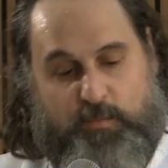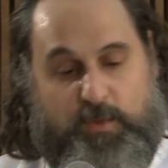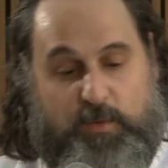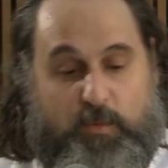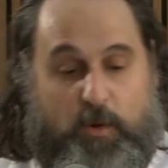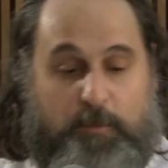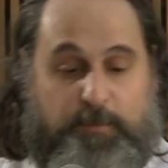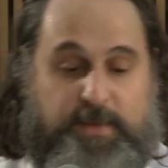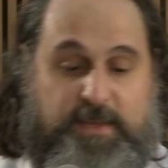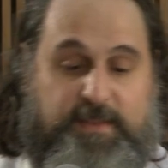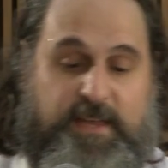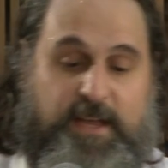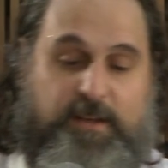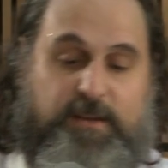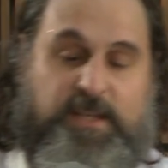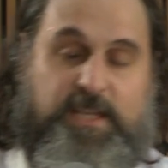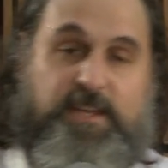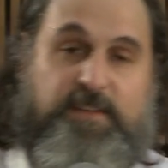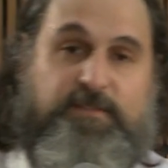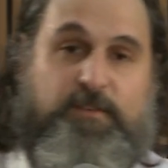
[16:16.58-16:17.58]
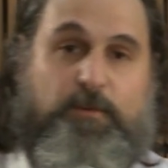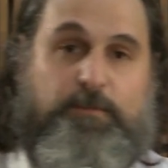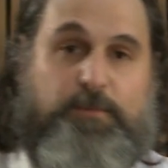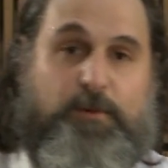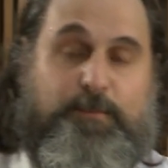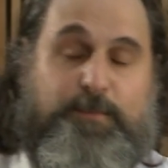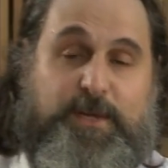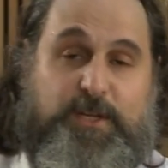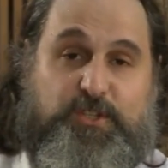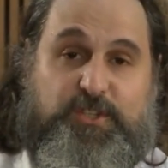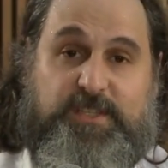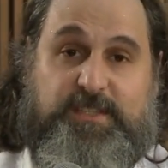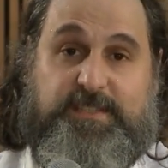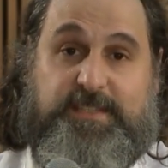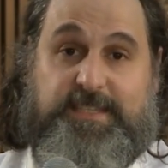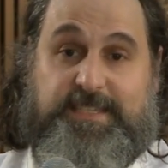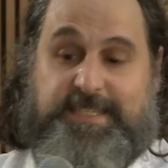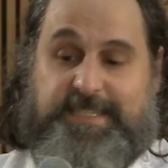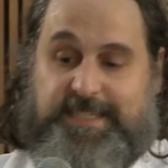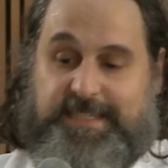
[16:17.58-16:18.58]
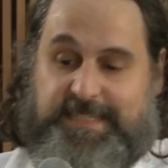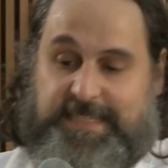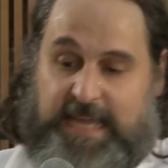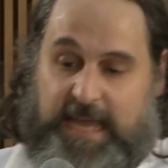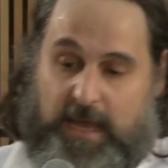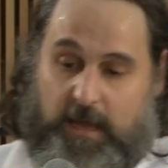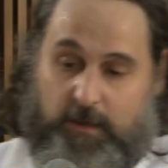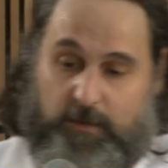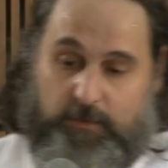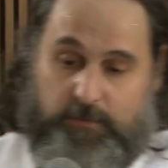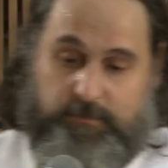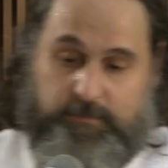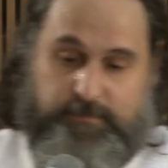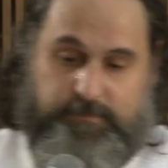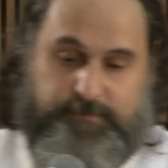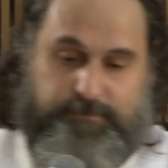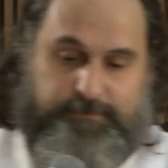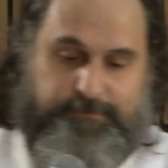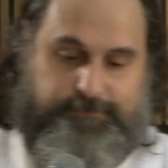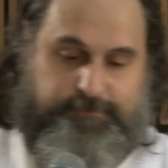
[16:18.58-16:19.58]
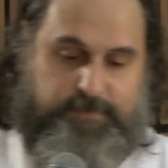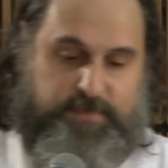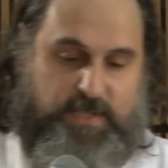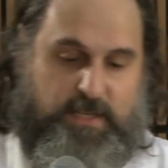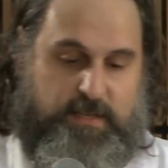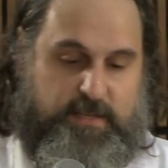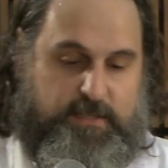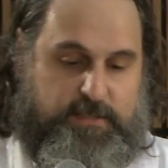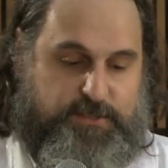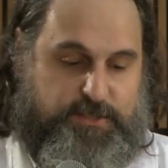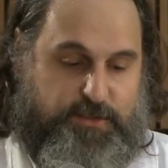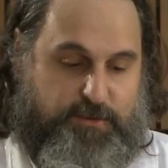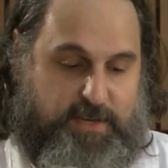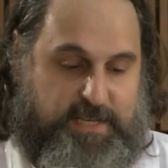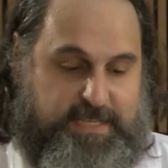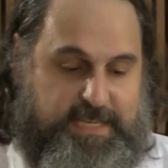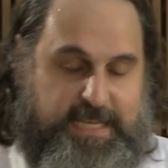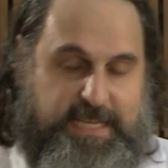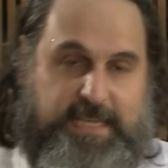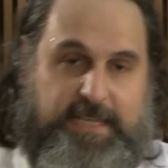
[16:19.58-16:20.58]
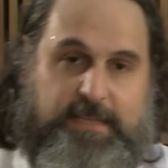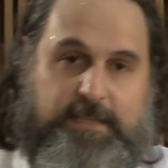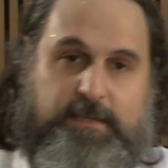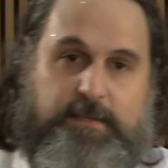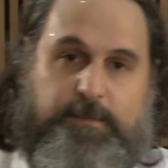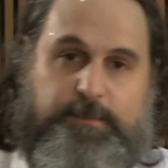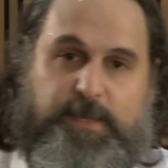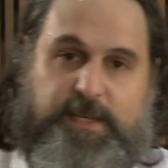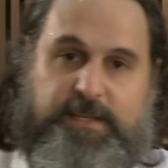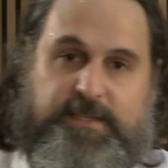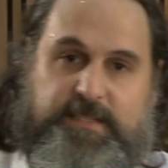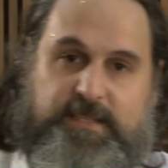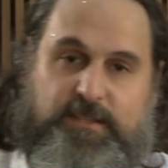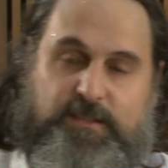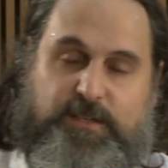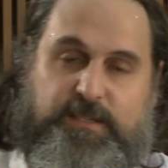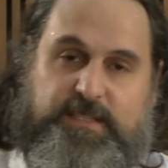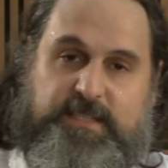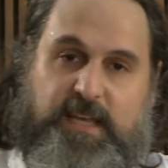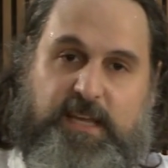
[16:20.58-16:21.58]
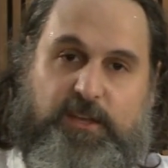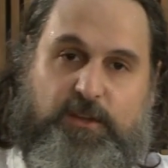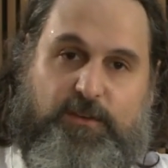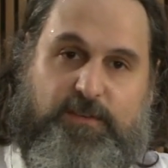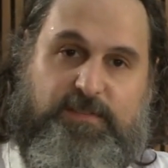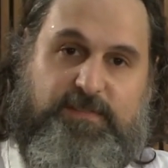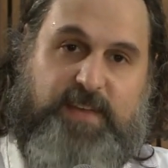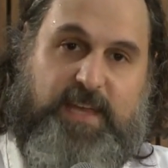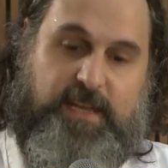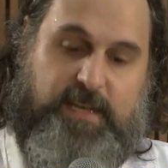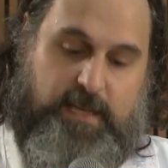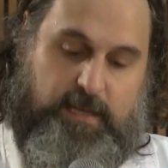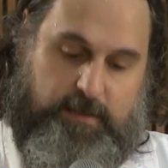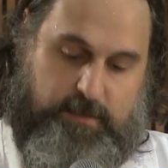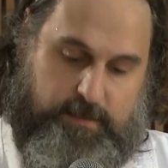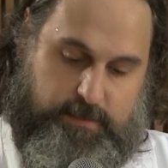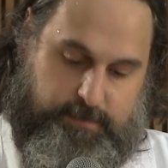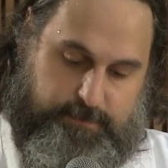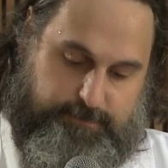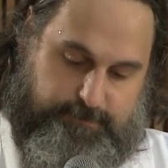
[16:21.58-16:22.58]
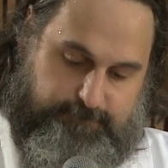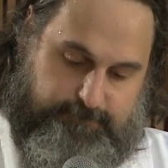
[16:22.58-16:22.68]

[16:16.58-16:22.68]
We won't be there to give you permission to sit down during Ne'ilah because it looks like you're fading.